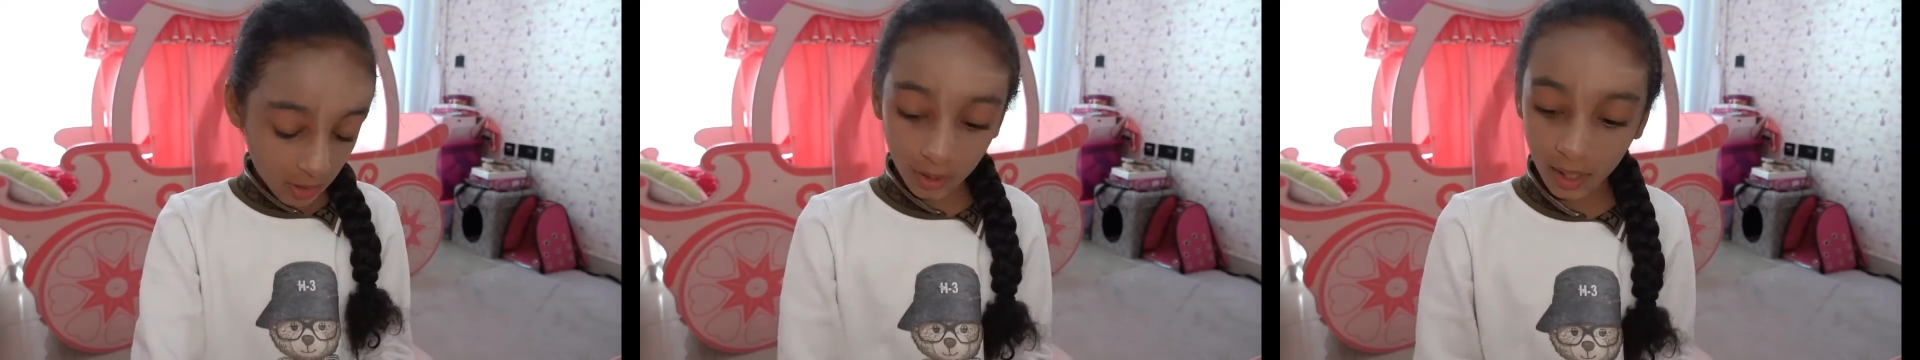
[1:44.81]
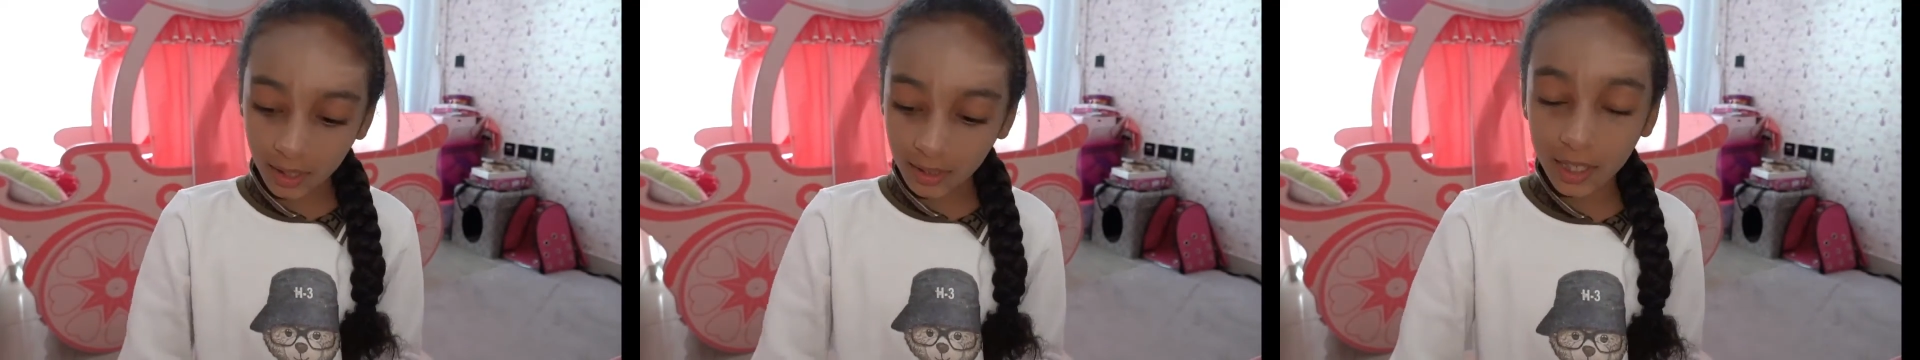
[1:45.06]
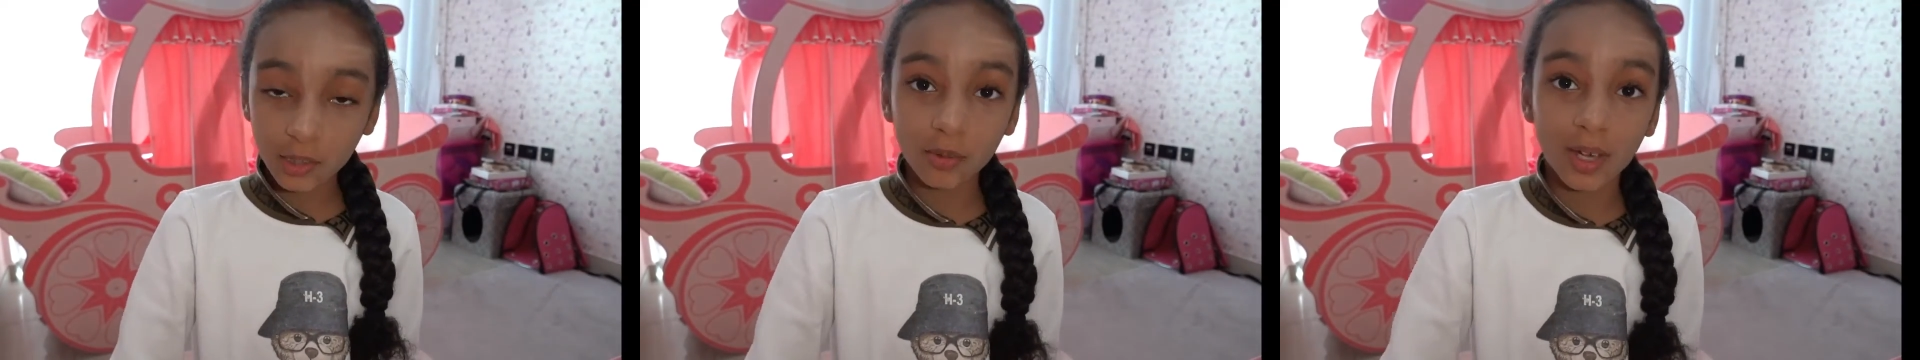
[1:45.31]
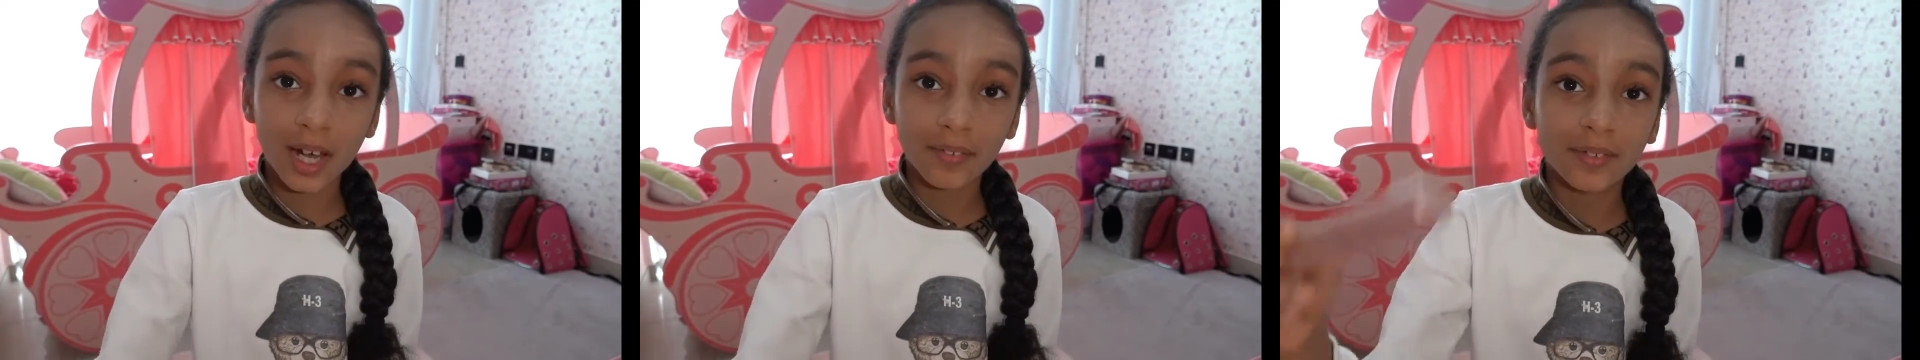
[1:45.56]
Okay, next
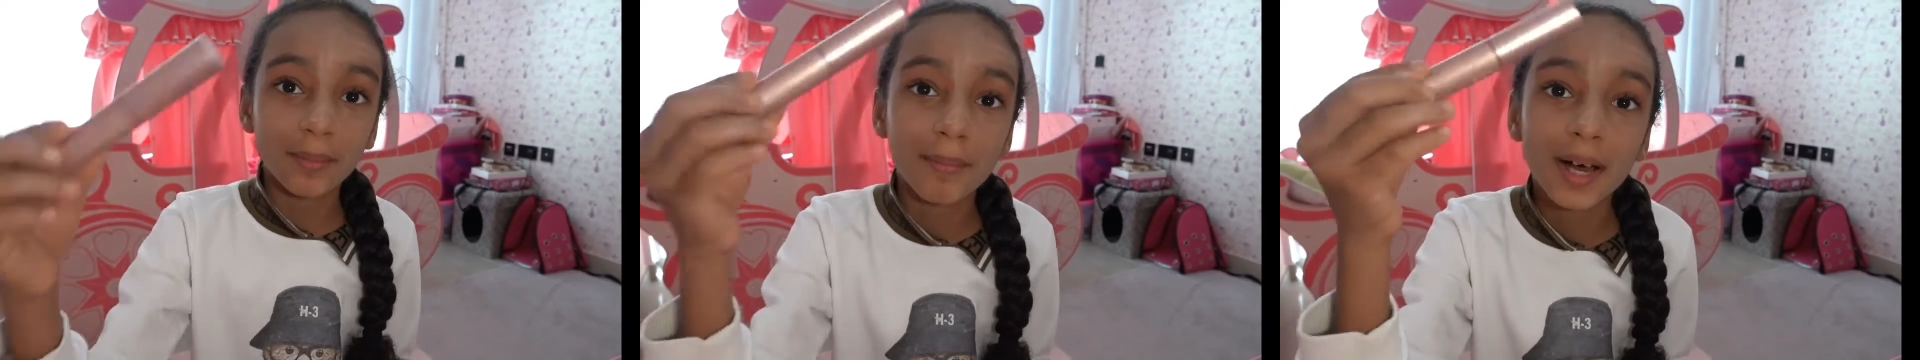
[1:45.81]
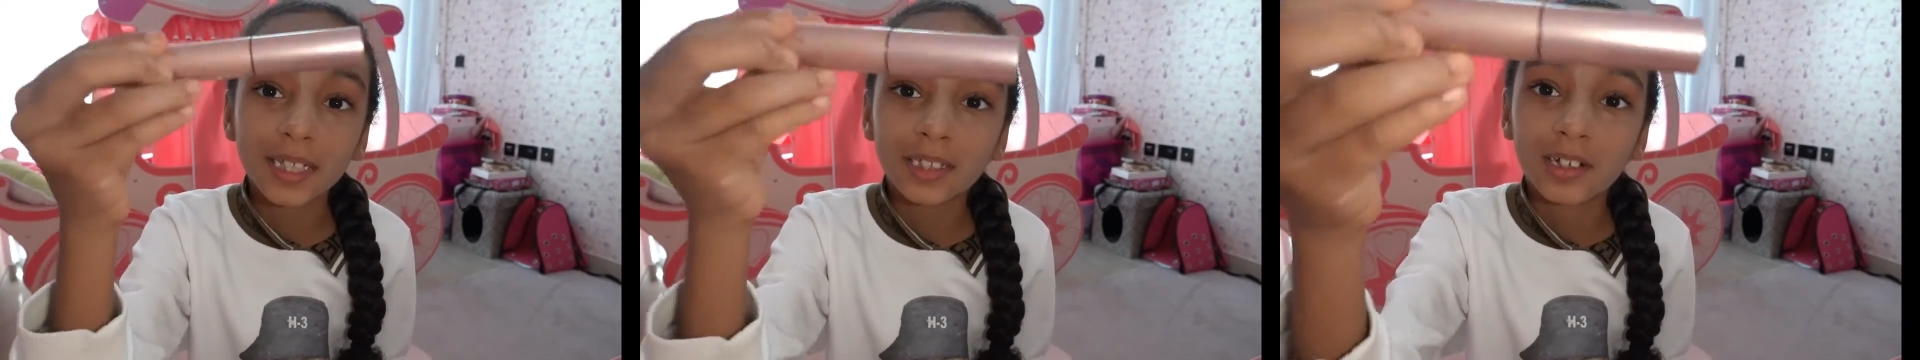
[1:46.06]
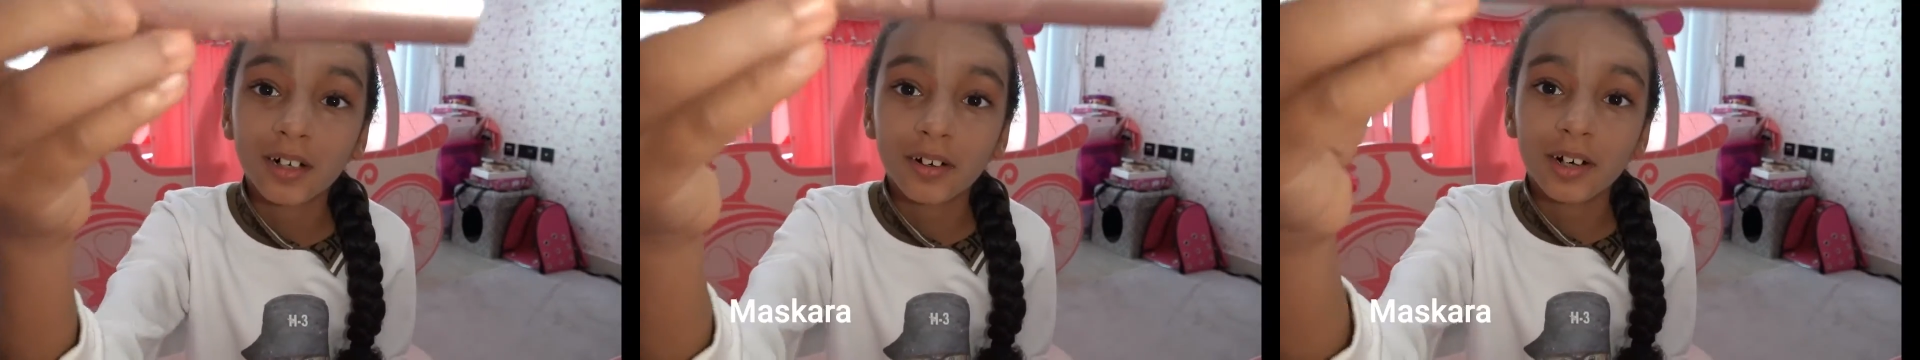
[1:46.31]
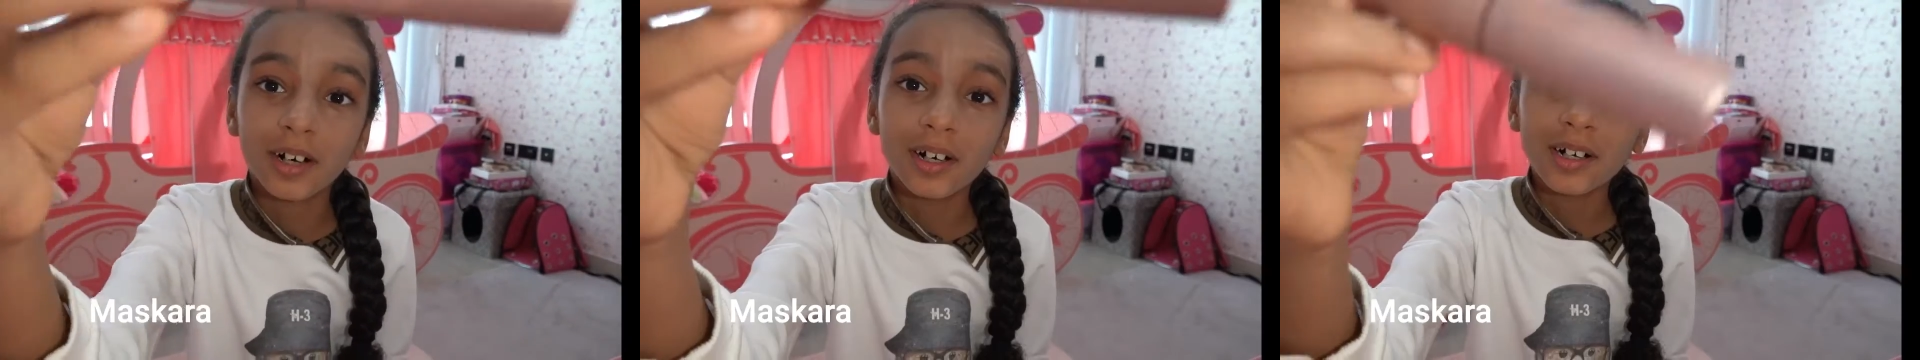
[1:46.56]
we have the
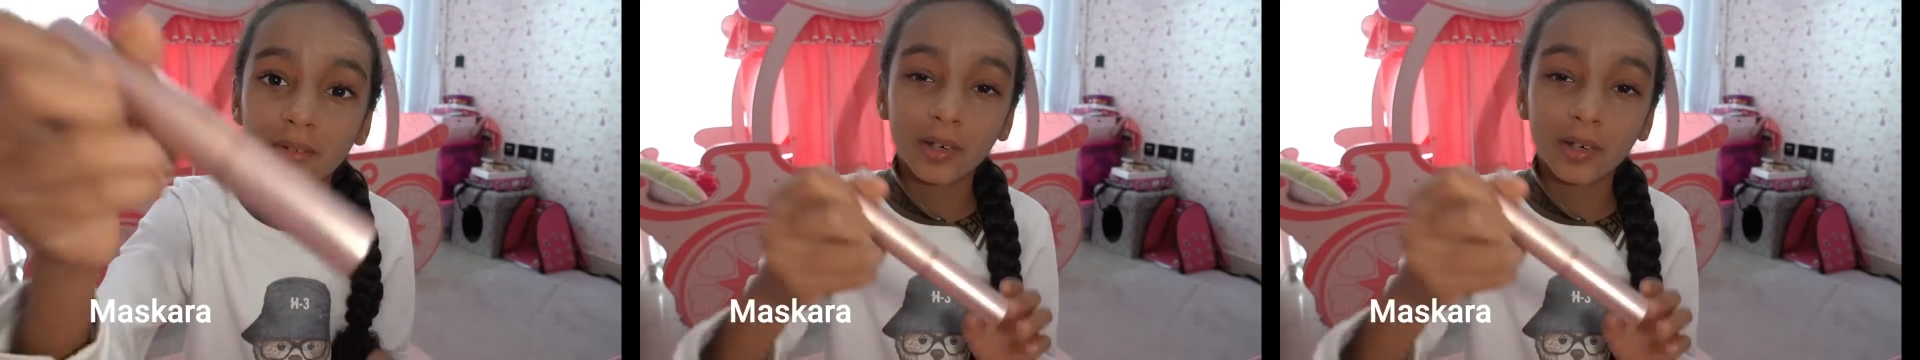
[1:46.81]
mascara,